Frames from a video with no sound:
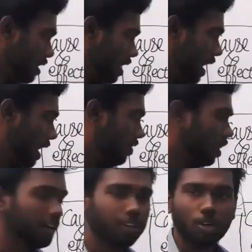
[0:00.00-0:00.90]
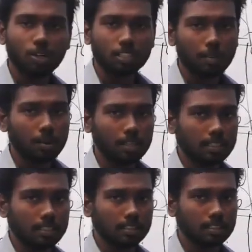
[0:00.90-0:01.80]
I have already told you jumbled
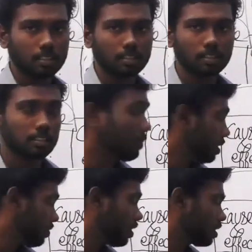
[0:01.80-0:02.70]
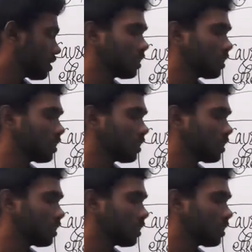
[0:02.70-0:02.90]
sentence, jumbled words.